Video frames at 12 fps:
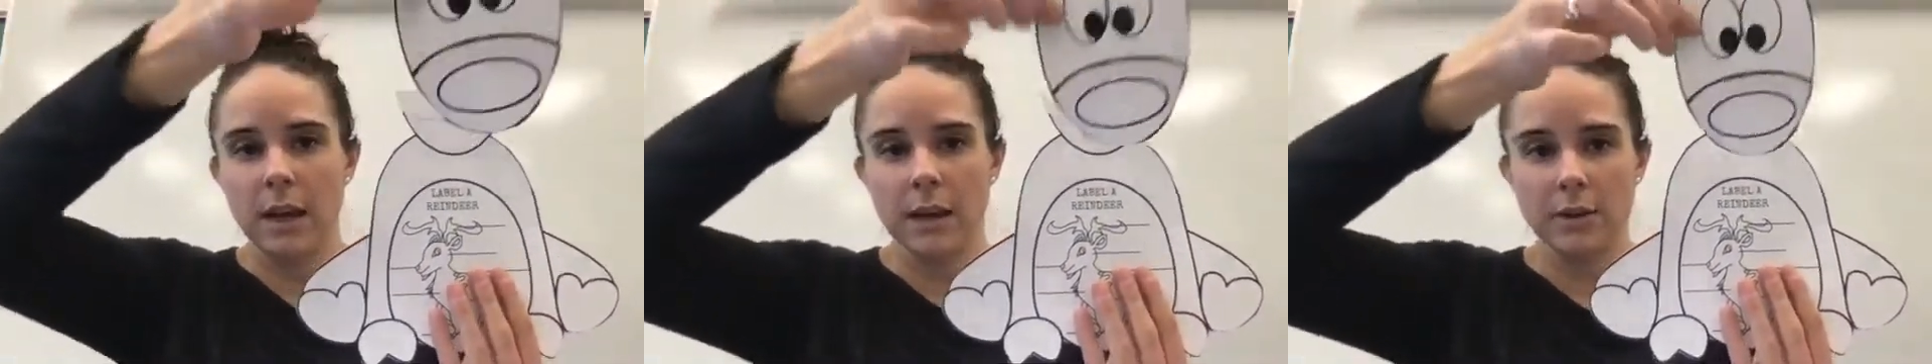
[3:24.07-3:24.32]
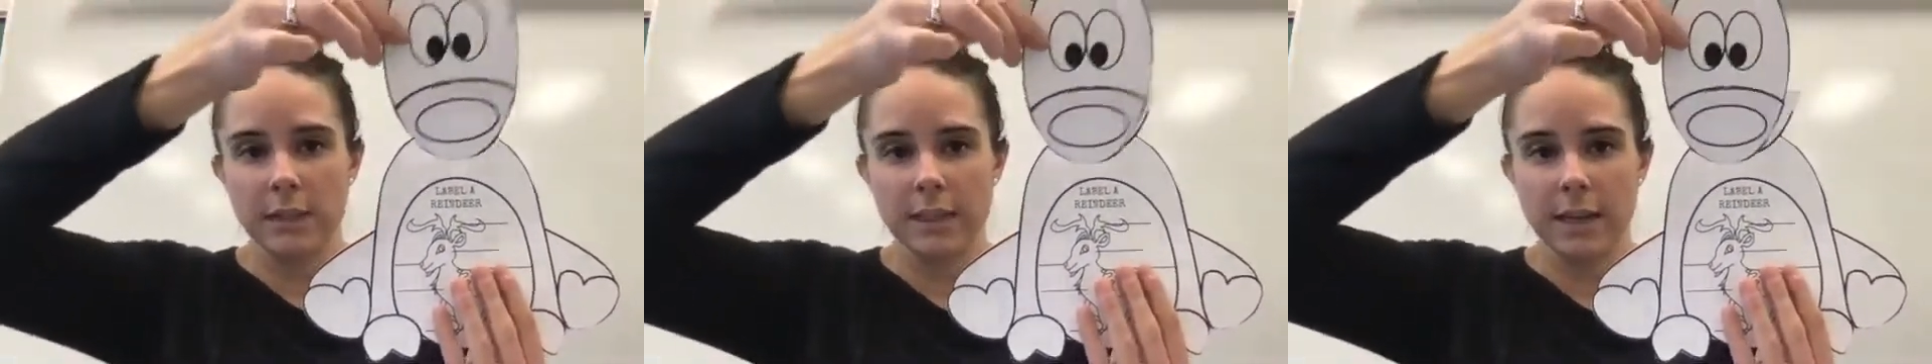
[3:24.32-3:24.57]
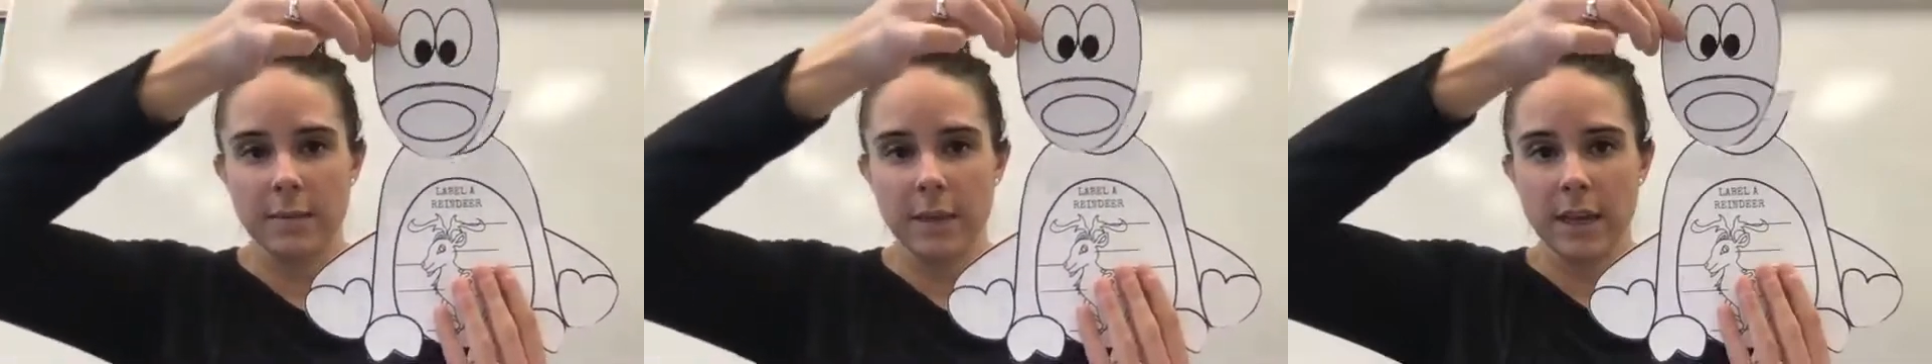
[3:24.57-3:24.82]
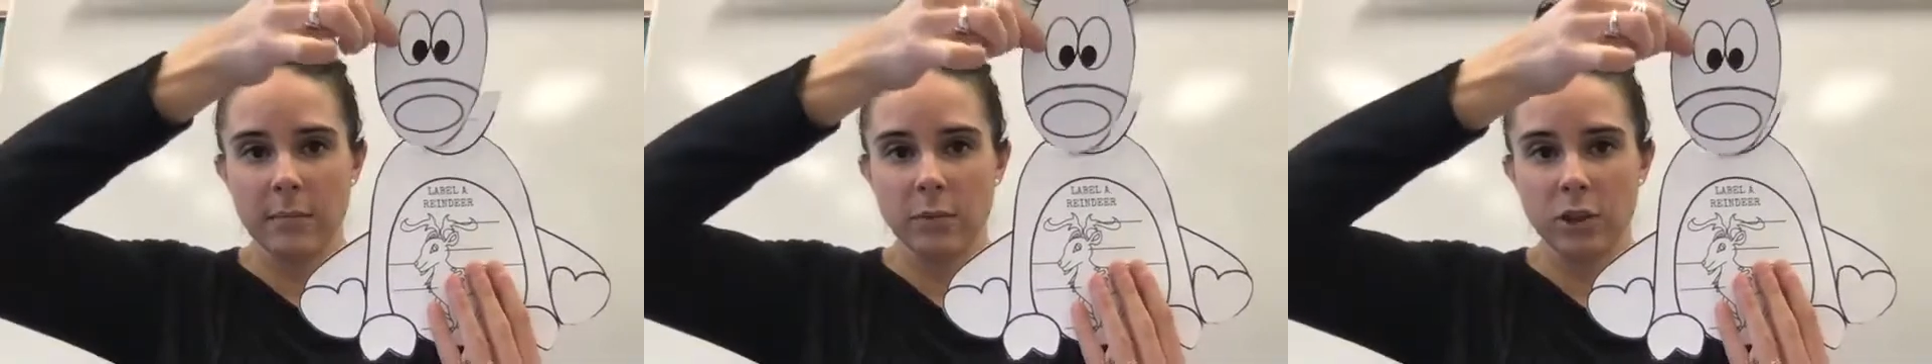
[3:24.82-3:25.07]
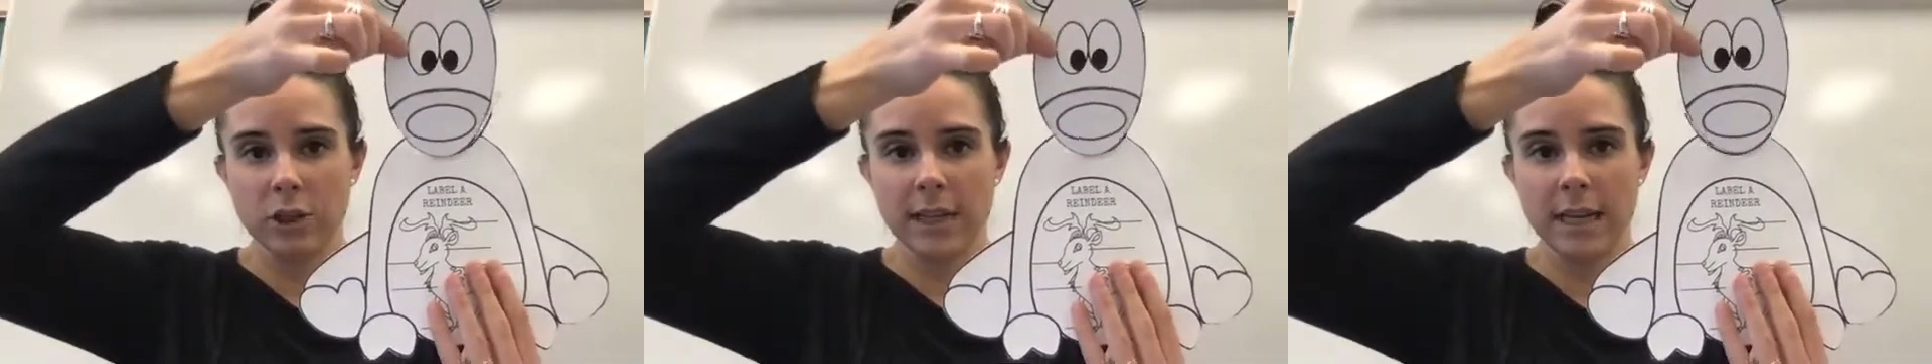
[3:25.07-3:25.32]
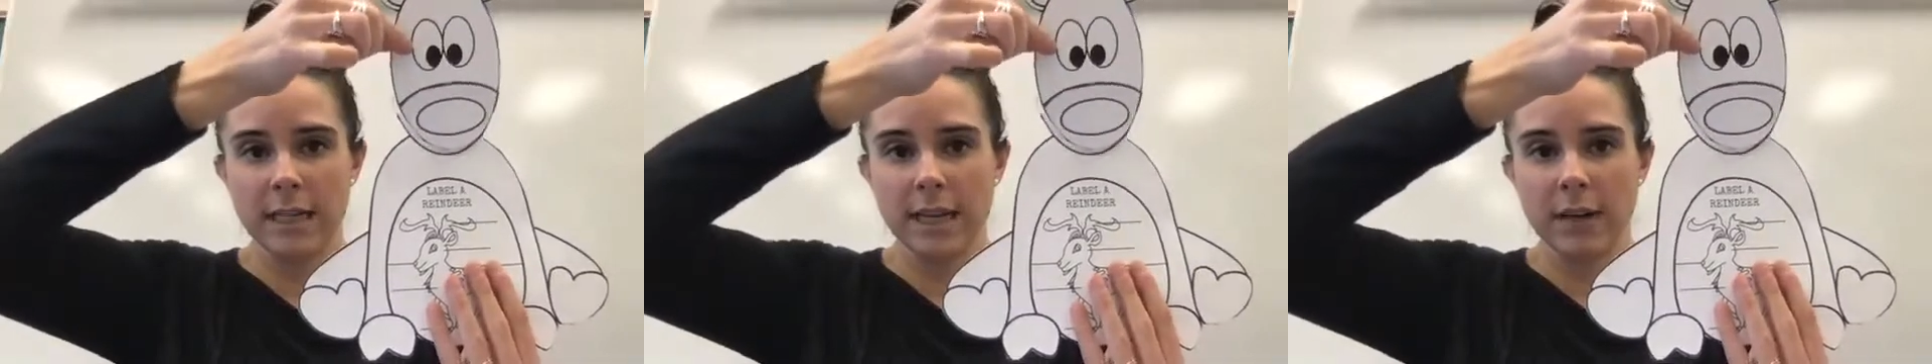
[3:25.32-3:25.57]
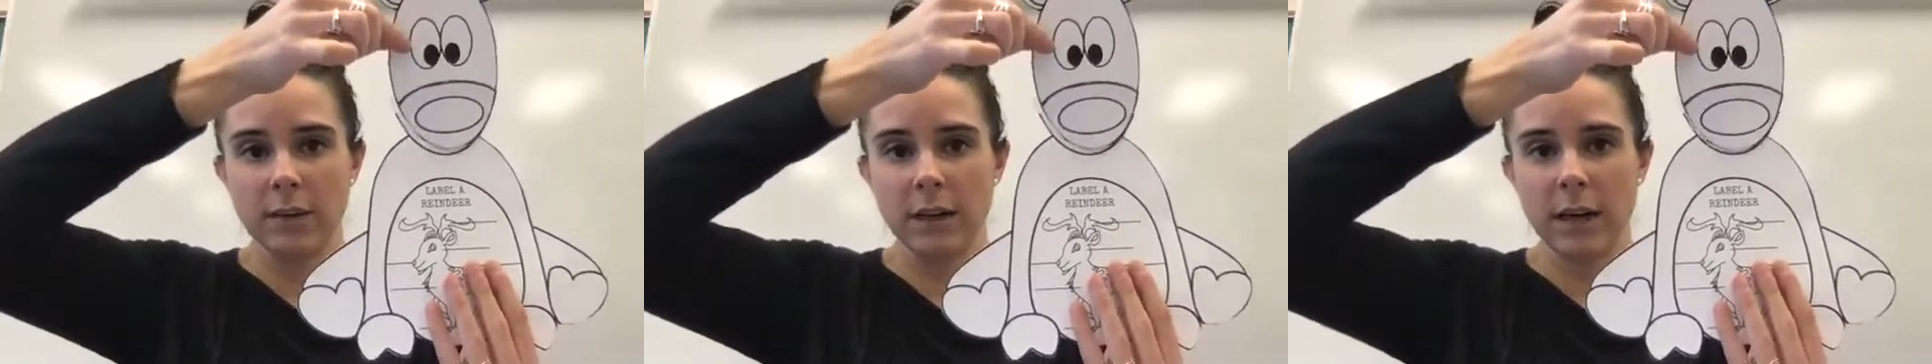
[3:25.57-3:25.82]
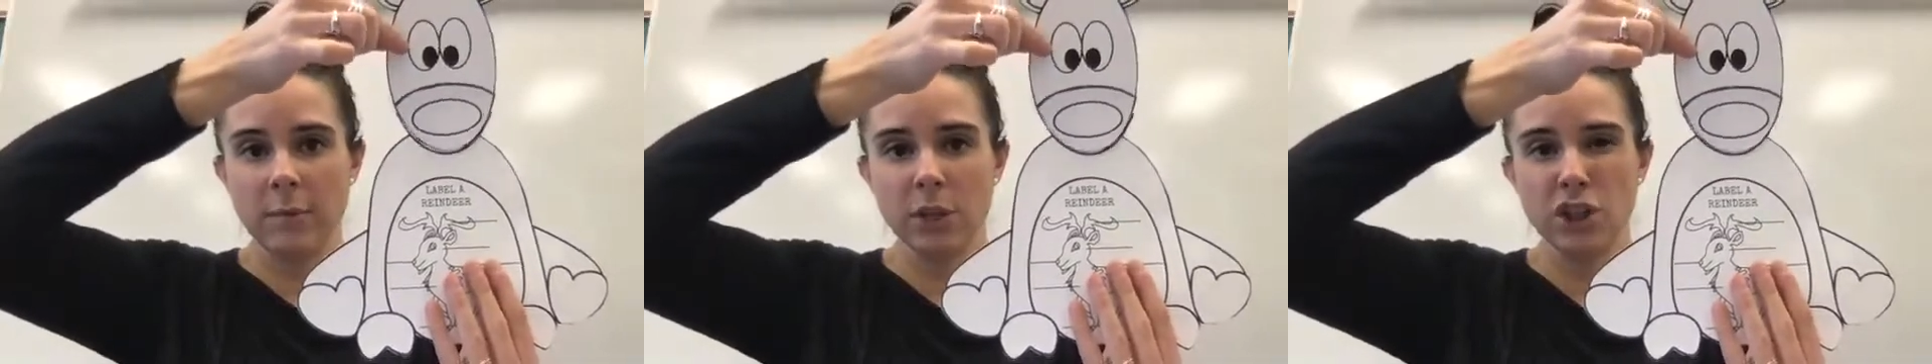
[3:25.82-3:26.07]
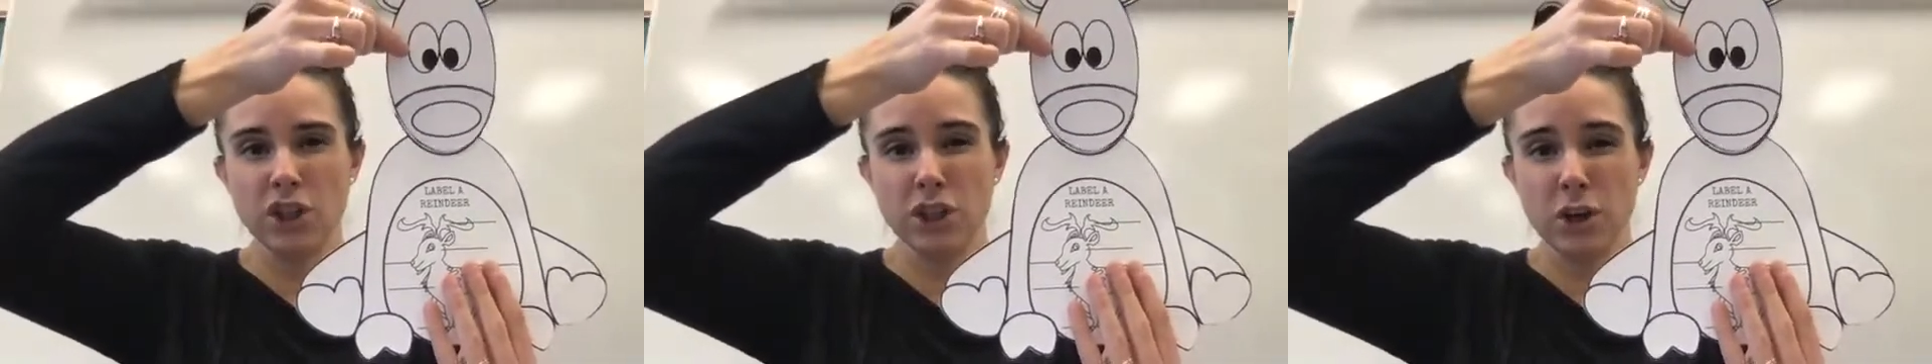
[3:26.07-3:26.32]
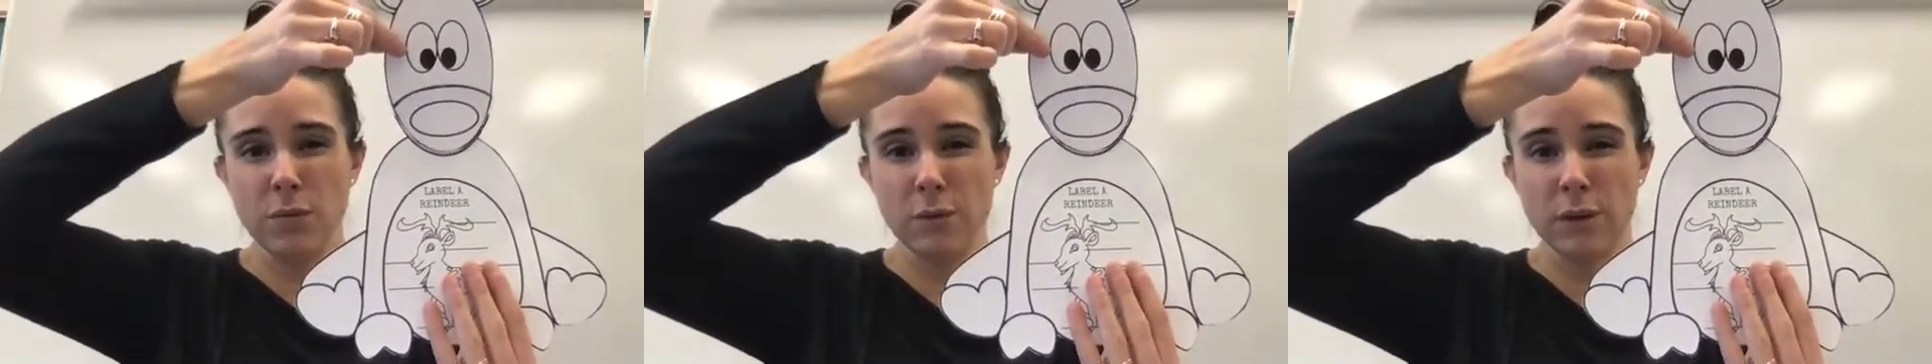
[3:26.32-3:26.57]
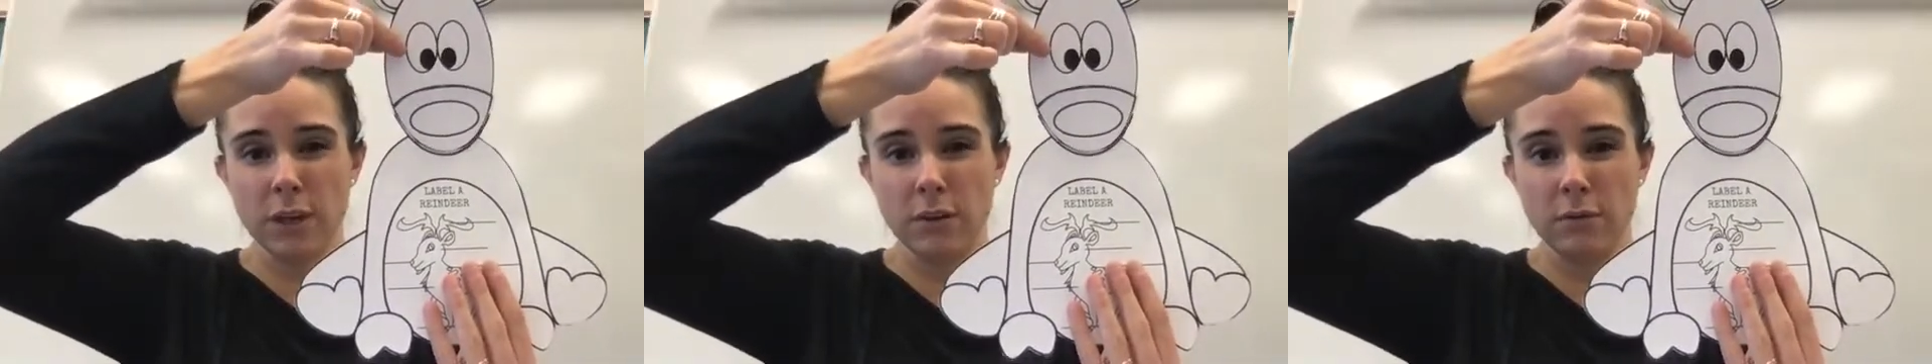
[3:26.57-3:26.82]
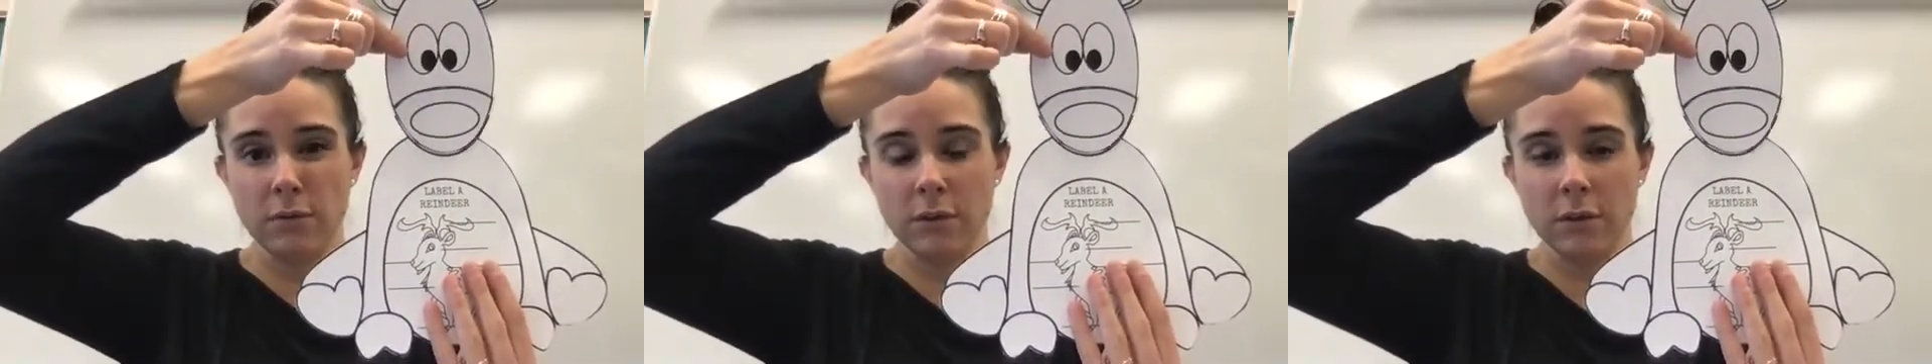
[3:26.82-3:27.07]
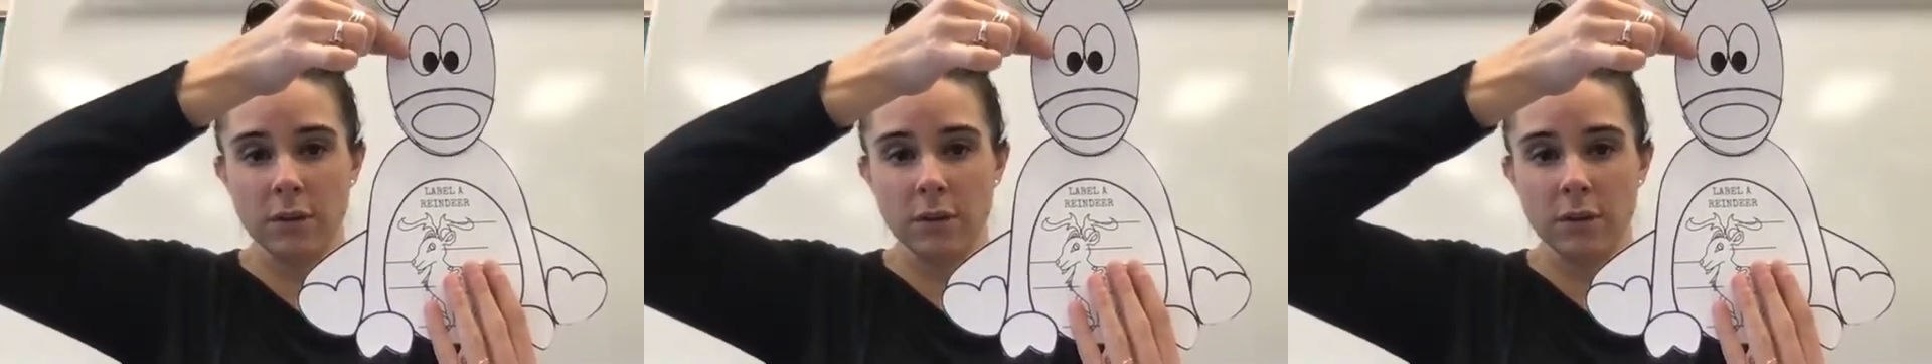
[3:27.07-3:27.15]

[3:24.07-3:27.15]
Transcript: and do the same thing and push his head down. And I'm going to show you